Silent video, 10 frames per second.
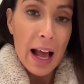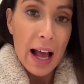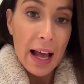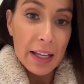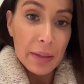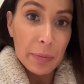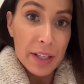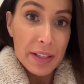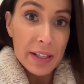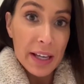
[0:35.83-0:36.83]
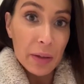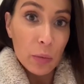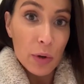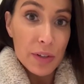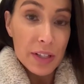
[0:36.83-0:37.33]
And my skin
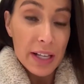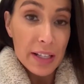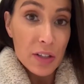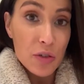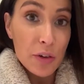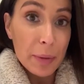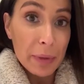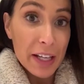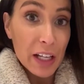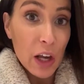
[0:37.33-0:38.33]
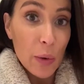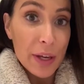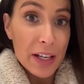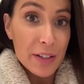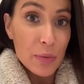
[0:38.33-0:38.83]
was extremely
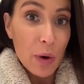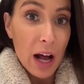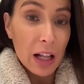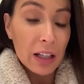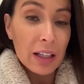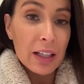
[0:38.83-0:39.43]
glowy as well